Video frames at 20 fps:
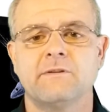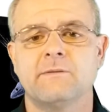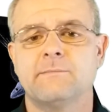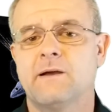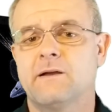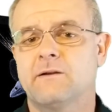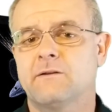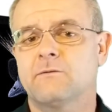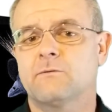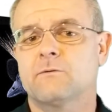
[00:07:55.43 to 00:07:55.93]
to
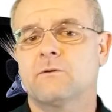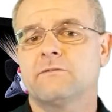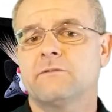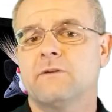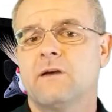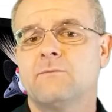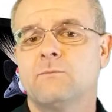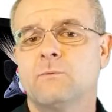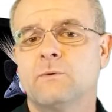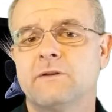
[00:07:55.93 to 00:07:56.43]
the
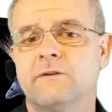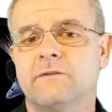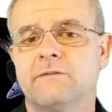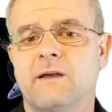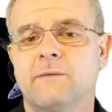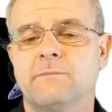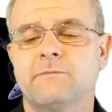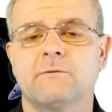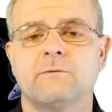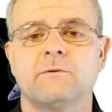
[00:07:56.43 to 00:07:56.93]
Microsoft
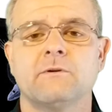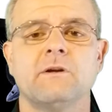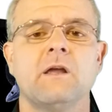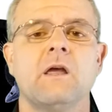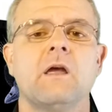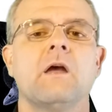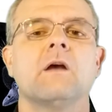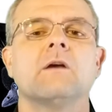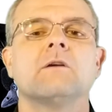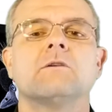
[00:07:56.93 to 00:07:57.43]
Windows App Store,